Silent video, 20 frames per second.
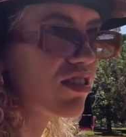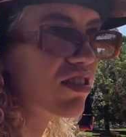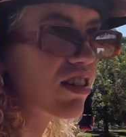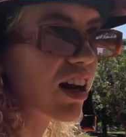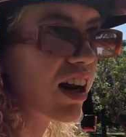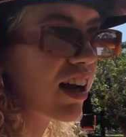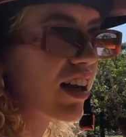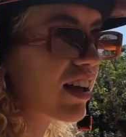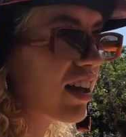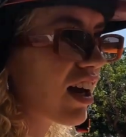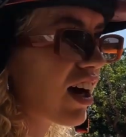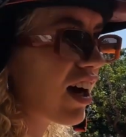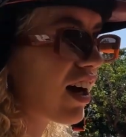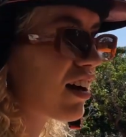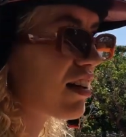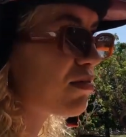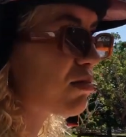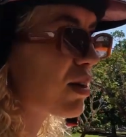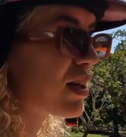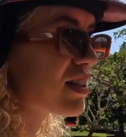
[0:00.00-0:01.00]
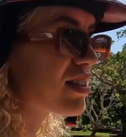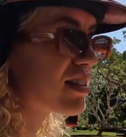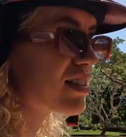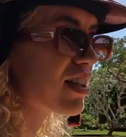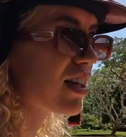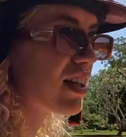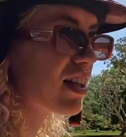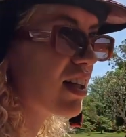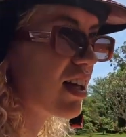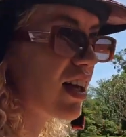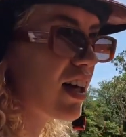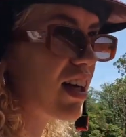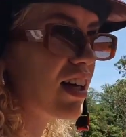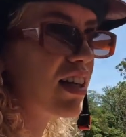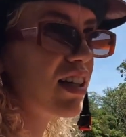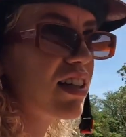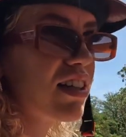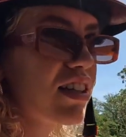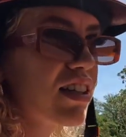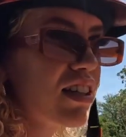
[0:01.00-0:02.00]
and like yeah, places like
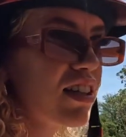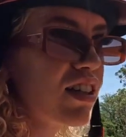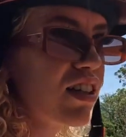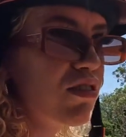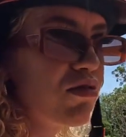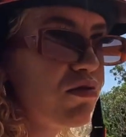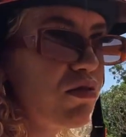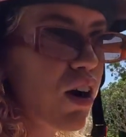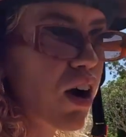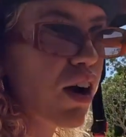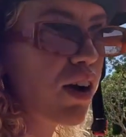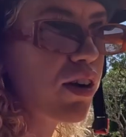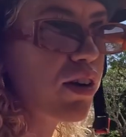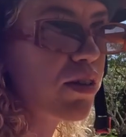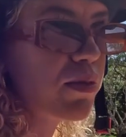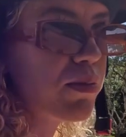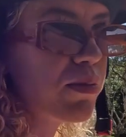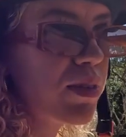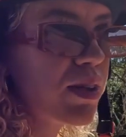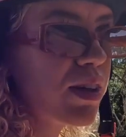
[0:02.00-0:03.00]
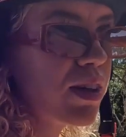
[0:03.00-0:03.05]
that. Rome. Like